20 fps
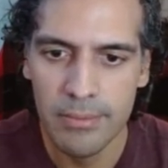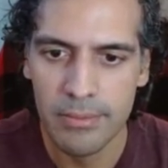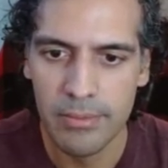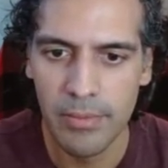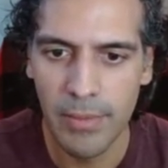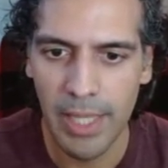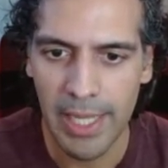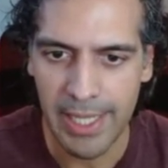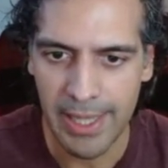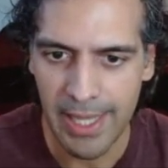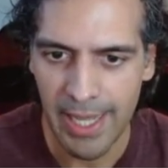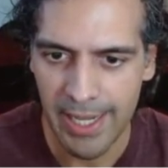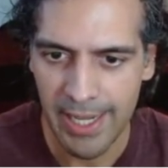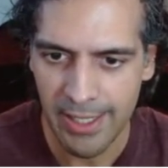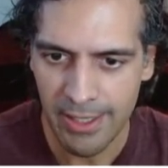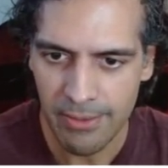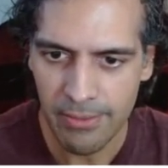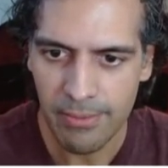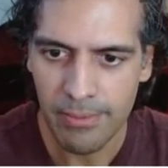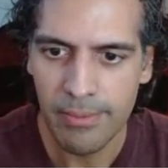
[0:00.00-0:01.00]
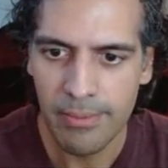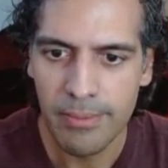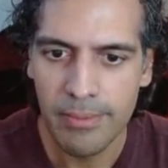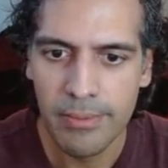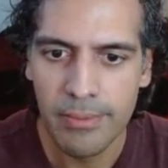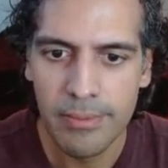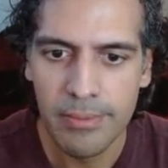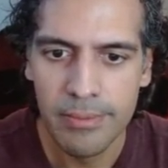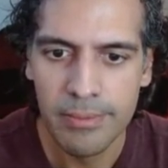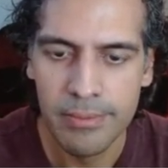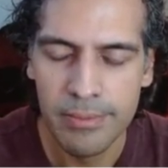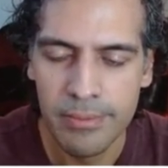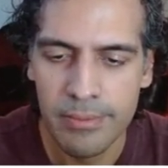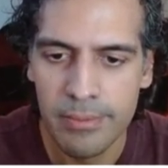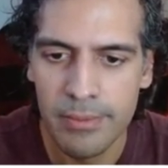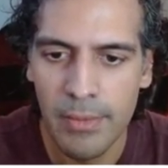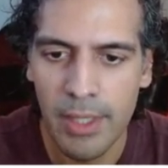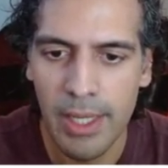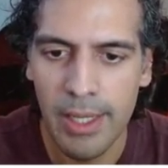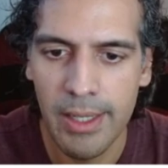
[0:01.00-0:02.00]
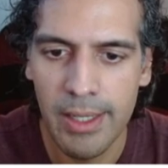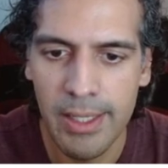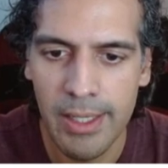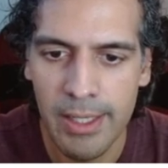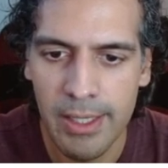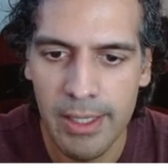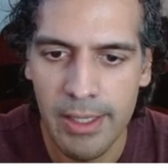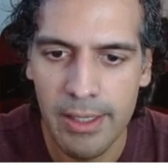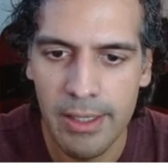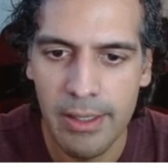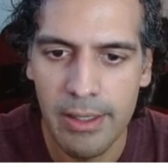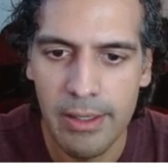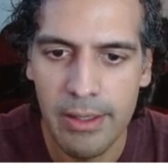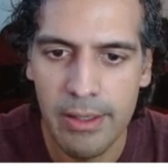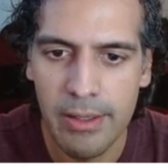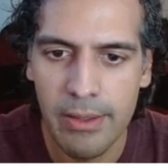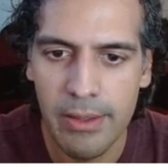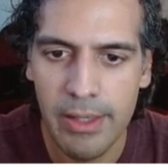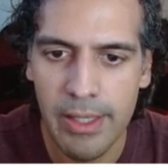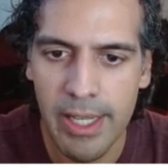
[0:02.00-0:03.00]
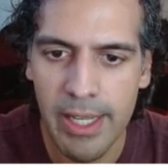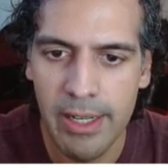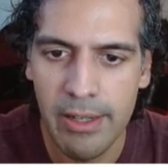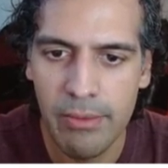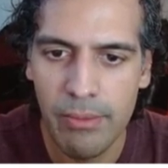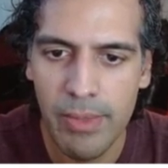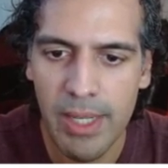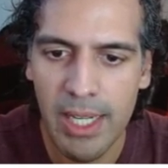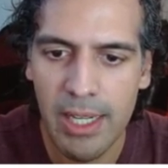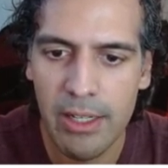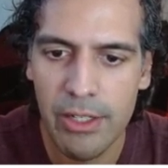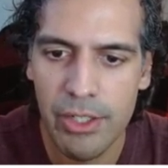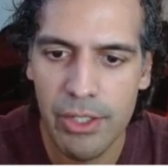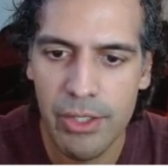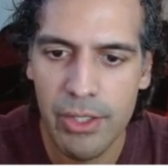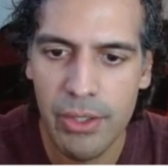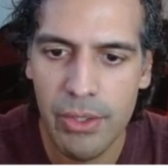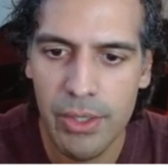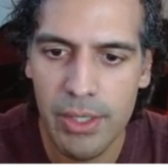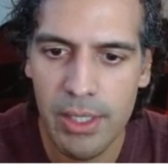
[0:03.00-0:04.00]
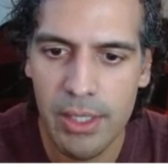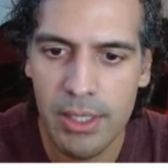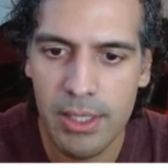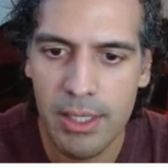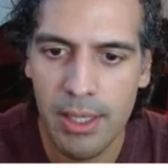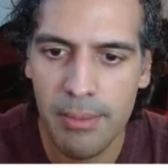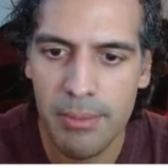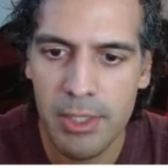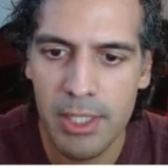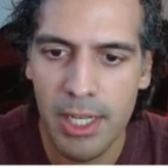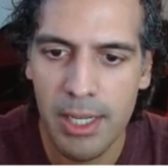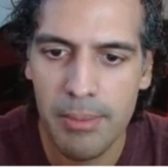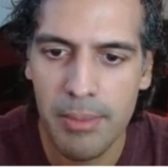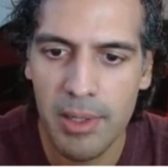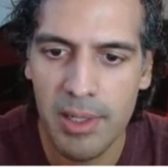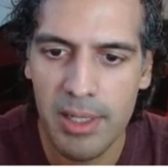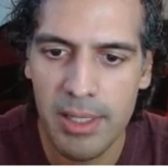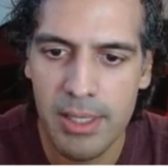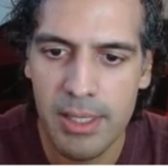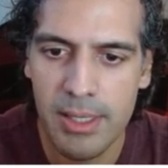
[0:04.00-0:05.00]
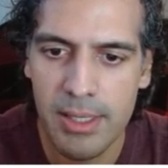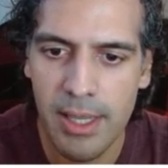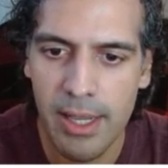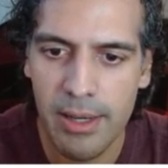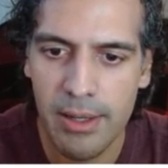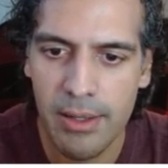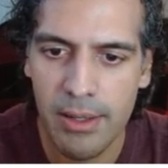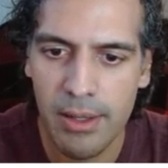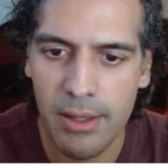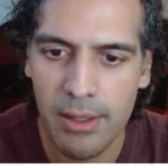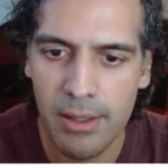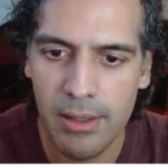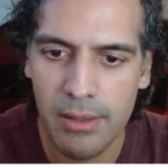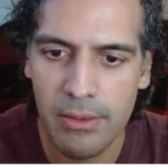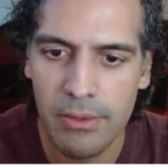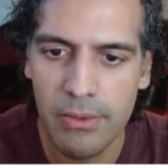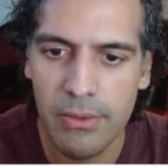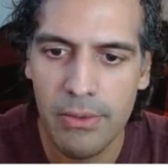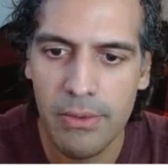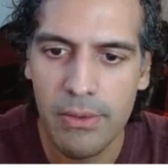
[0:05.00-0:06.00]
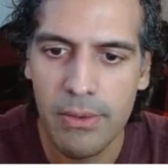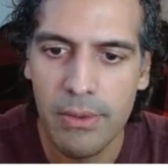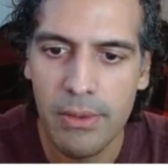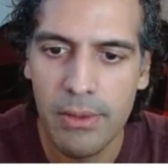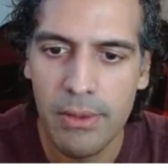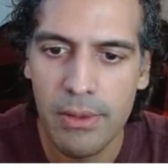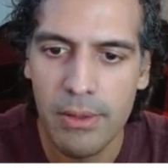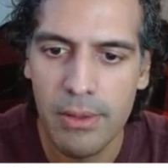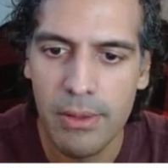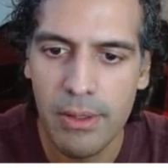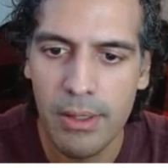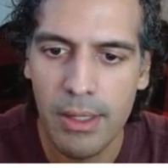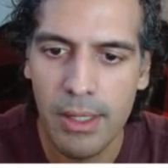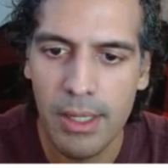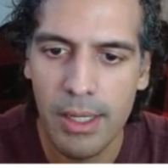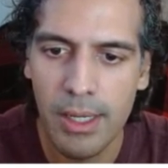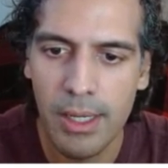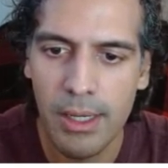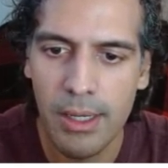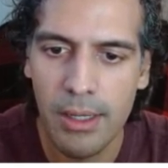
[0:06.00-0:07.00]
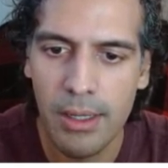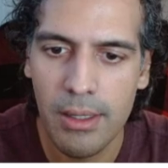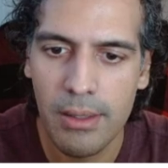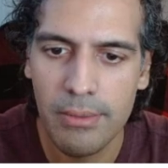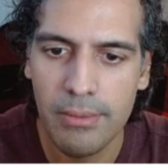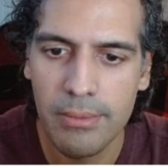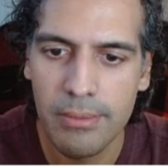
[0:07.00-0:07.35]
like that. And then we can just use the sum table instead of, let's